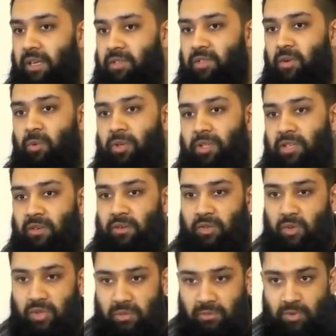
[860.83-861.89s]
And so what did
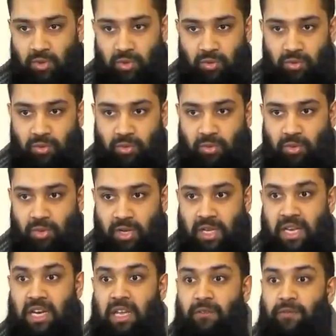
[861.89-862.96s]
Rasulullah do?
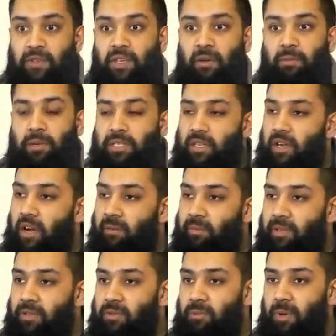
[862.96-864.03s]
He lifted up his
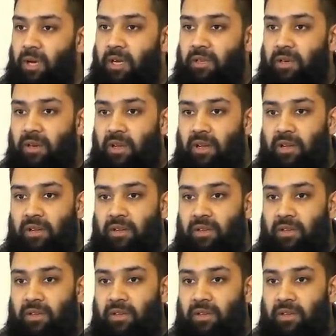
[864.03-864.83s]
garment, subhanAllah.